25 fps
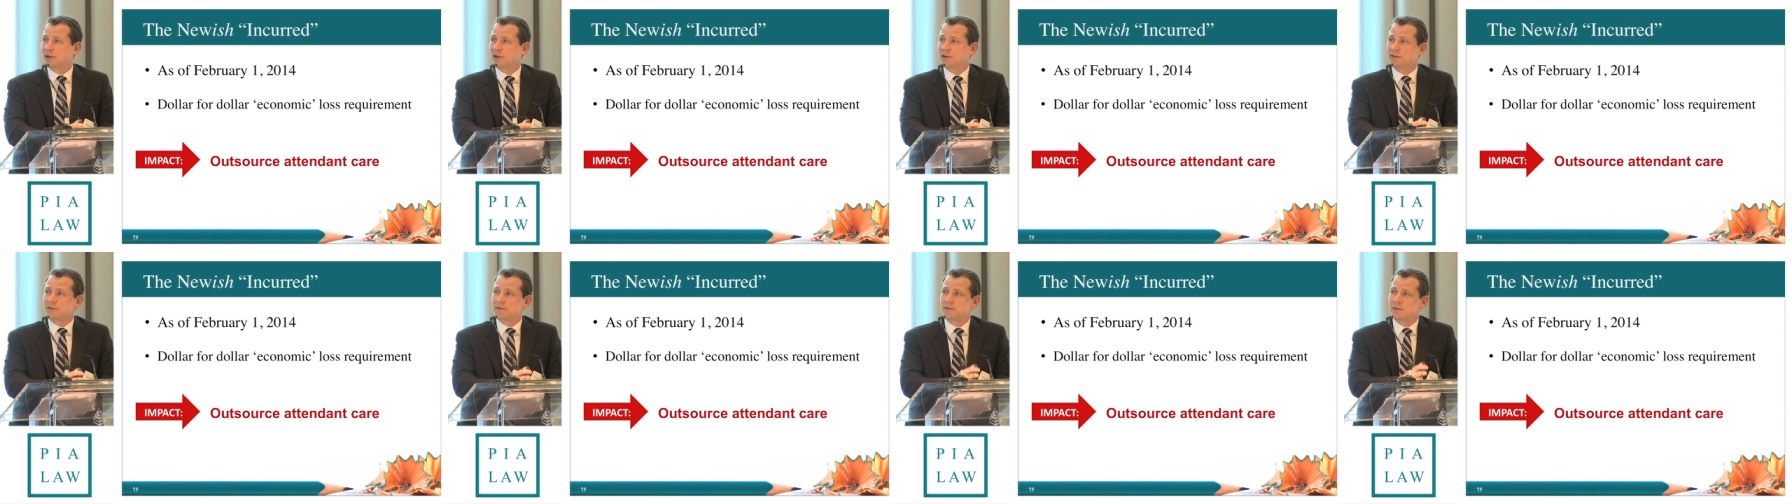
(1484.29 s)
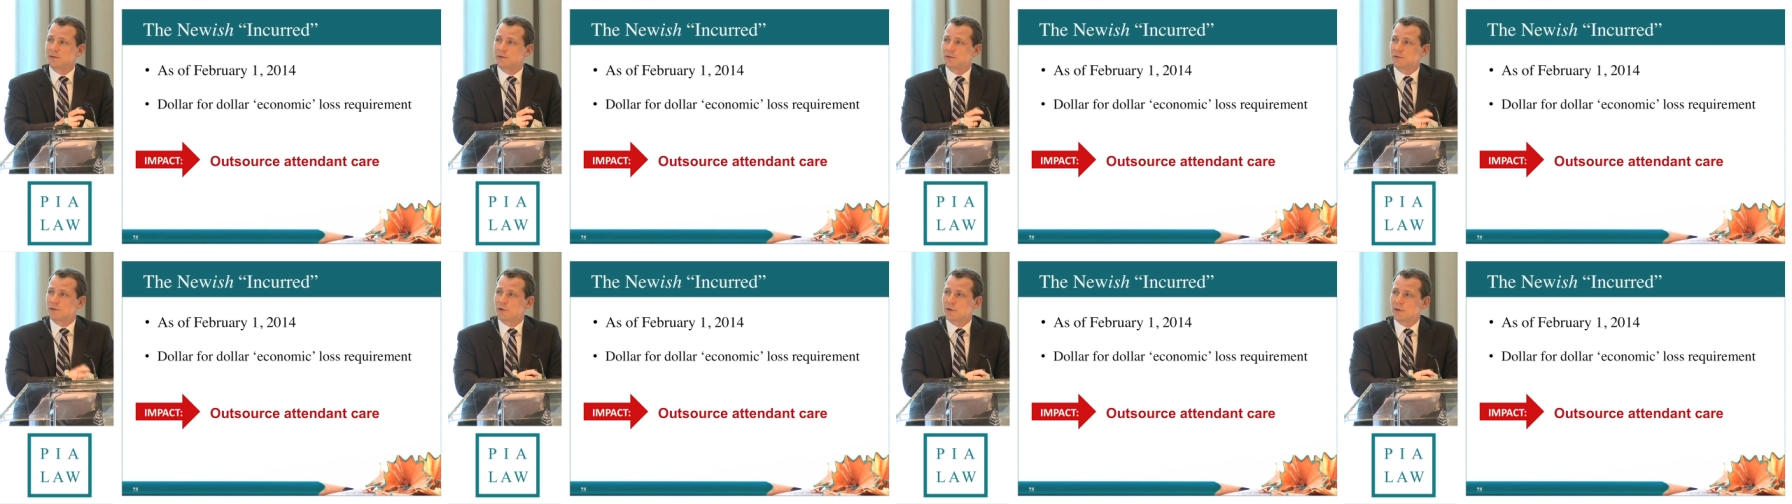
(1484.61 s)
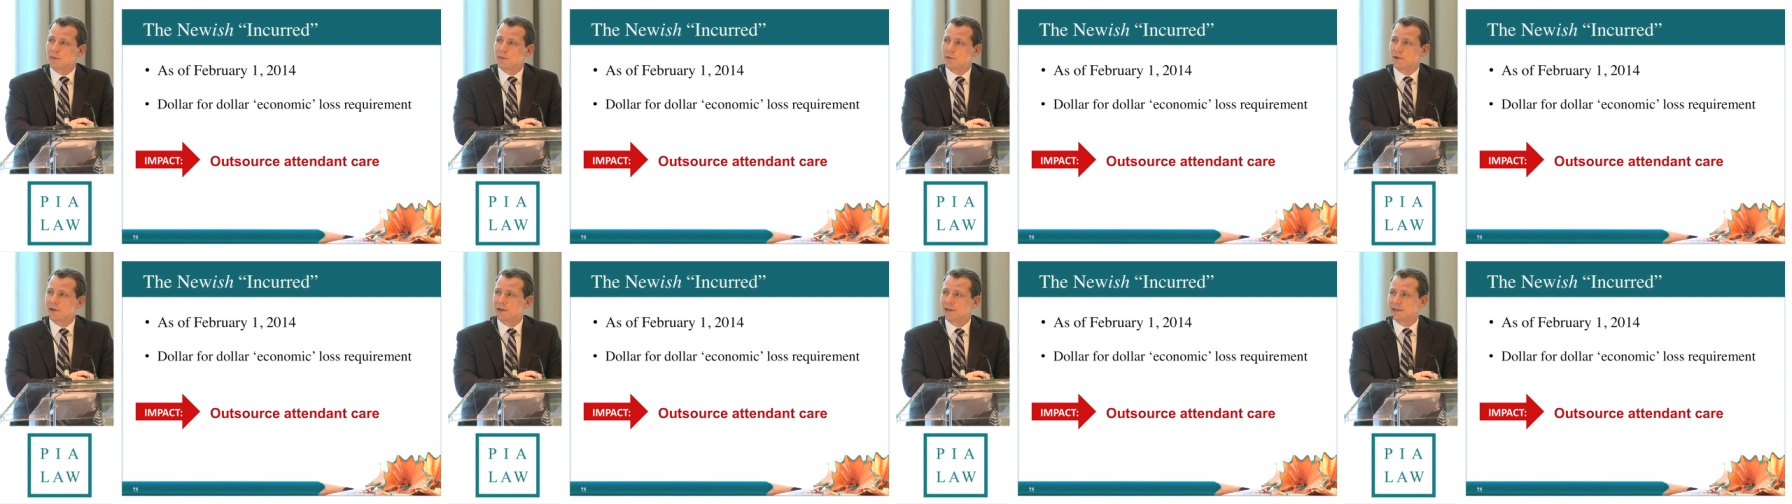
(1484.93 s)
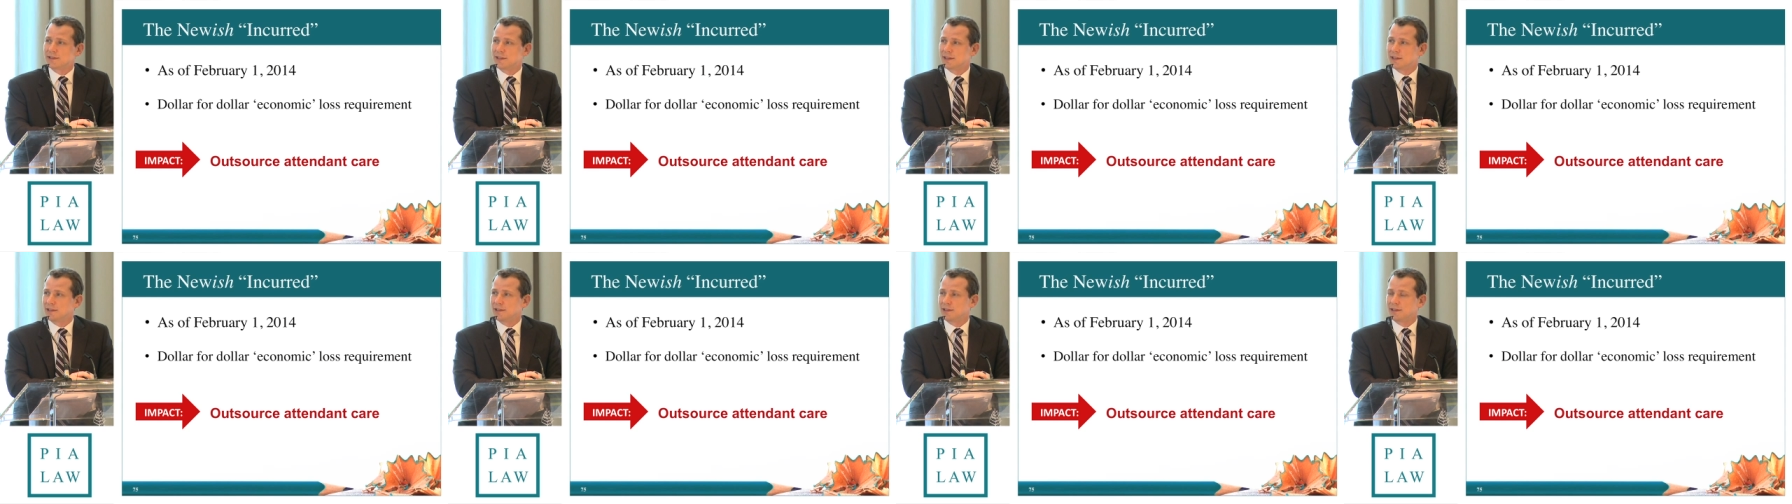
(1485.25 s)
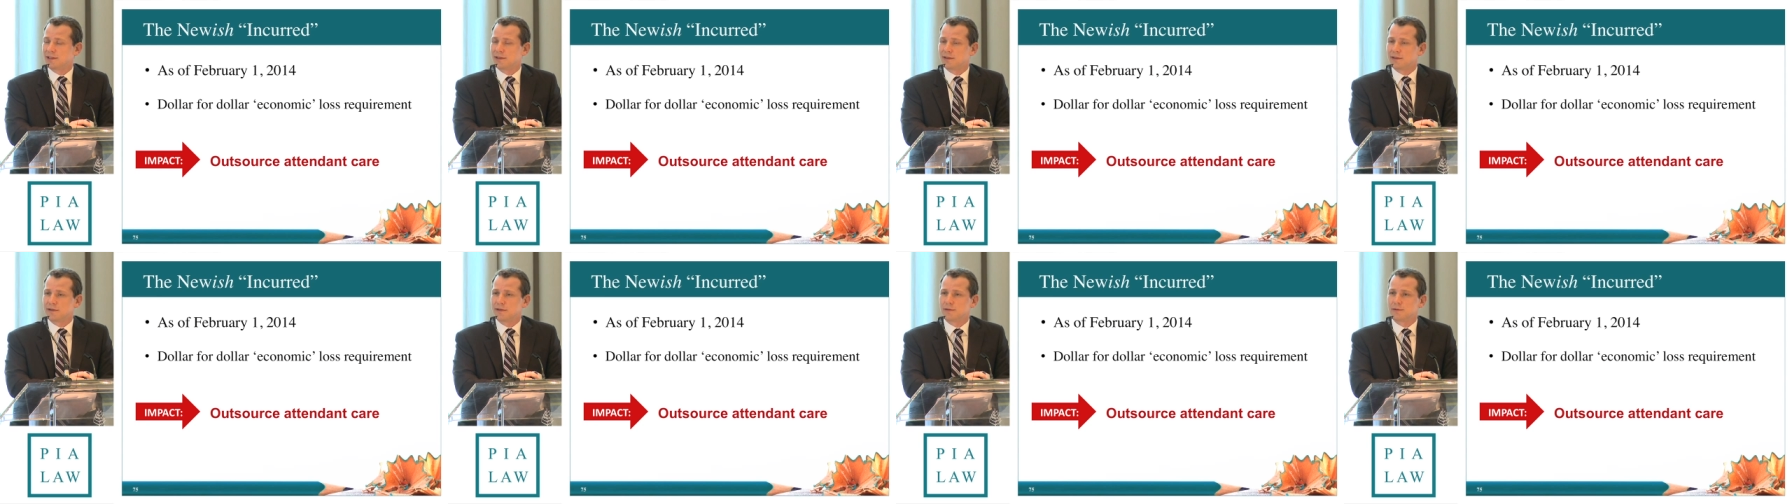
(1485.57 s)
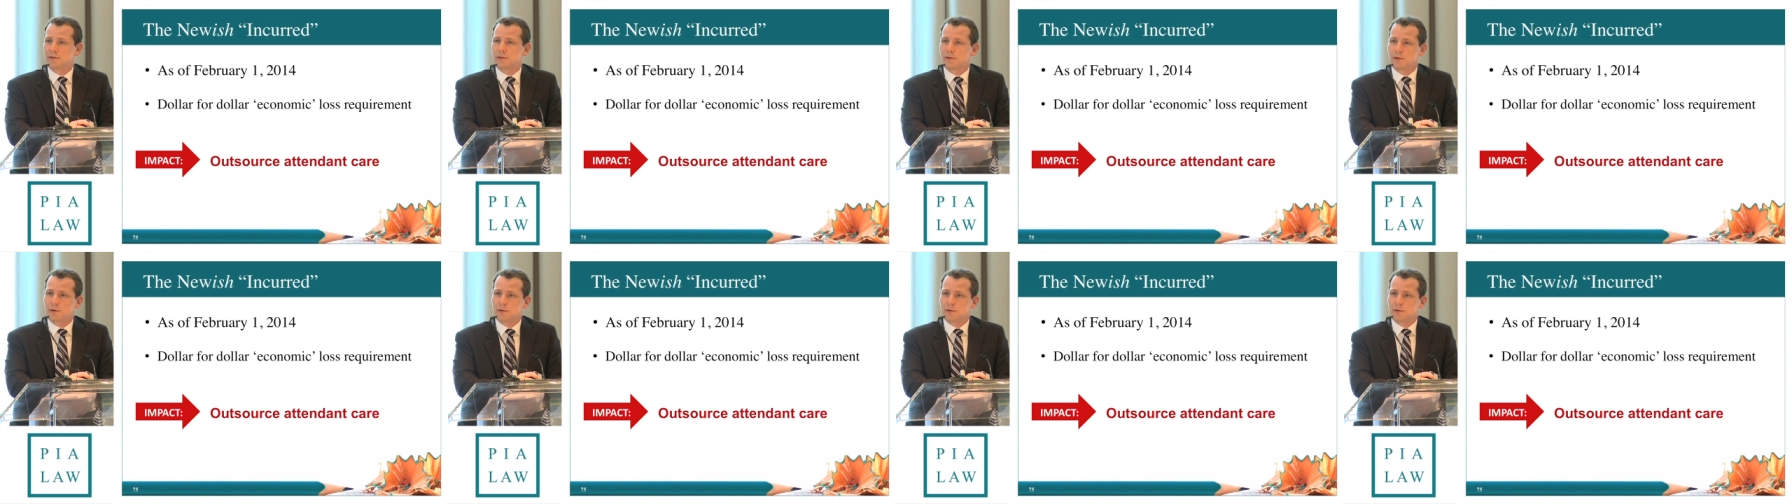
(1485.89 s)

all of the Form 1 attendant care,